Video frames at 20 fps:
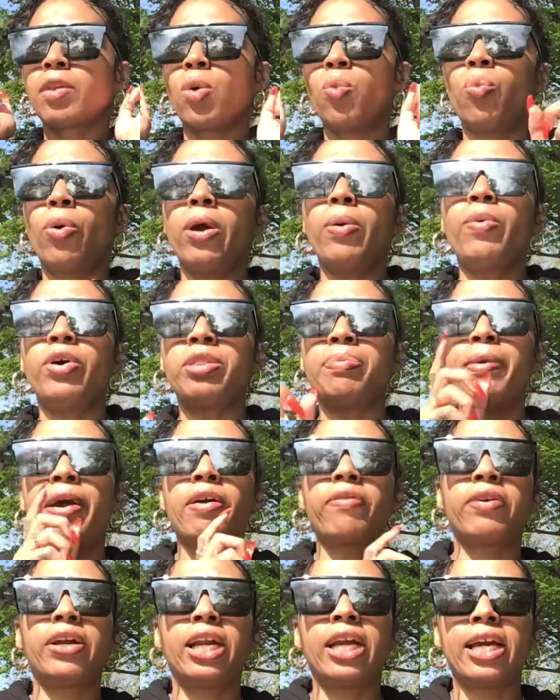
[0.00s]
went with my
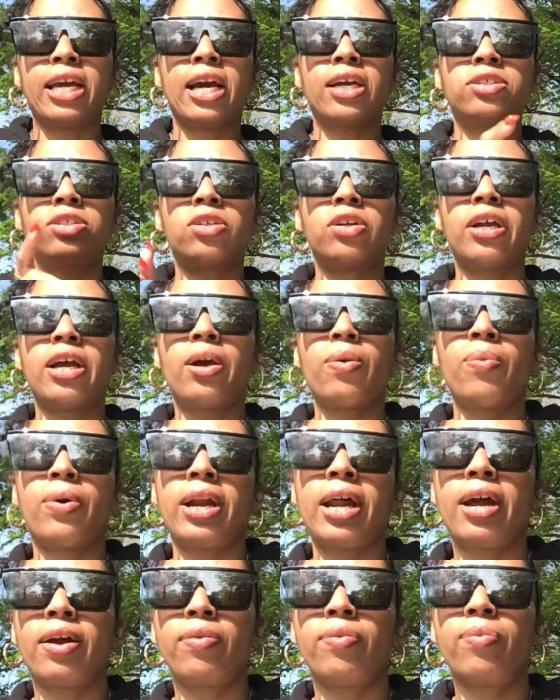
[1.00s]
reading yesterday when
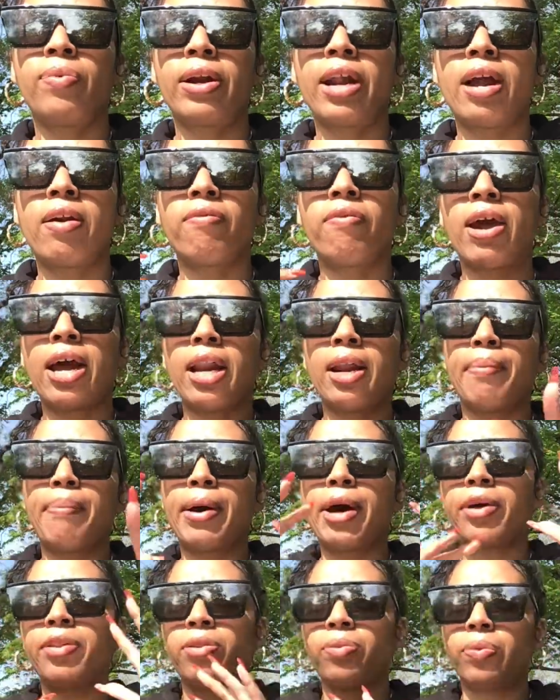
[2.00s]
I
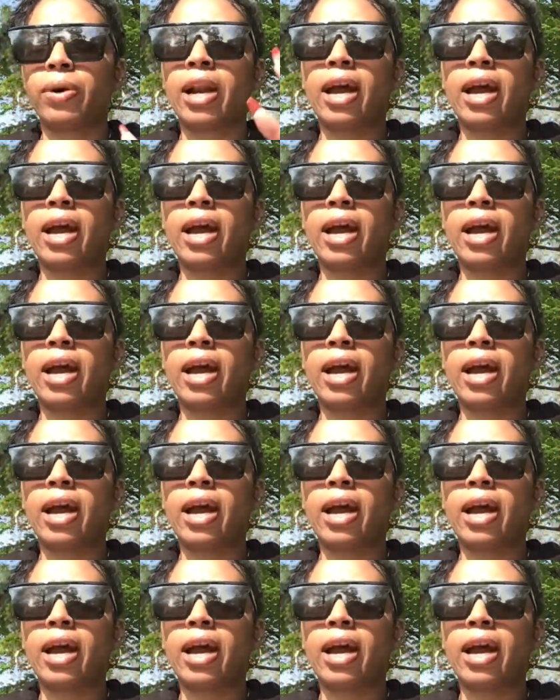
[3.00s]
watched